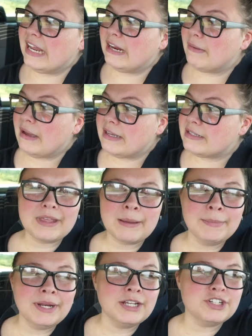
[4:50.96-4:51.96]
Anyways,
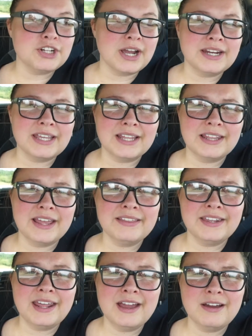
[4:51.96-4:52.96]
I'm gonna try to get
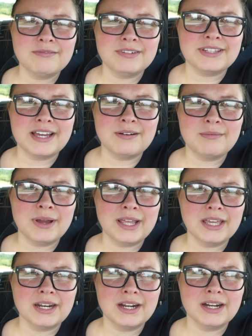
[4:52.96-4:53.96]
Layla out without
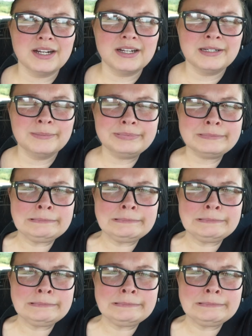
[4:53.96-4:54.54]
waking her up.